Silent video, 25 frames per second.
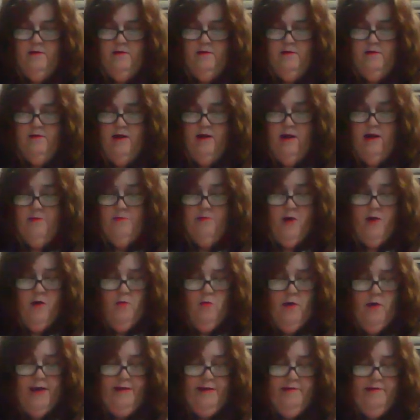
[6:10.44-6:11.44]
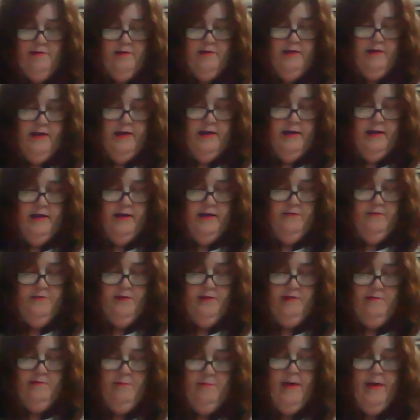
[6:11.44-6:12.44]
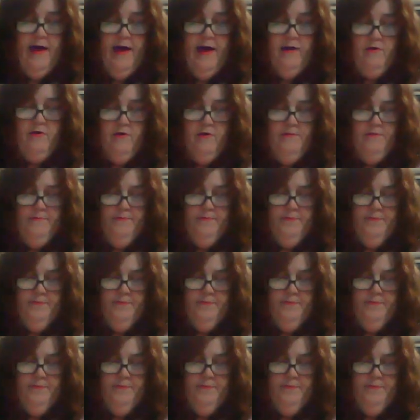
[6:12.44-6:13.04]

Now, I'm not wasting any of this batter.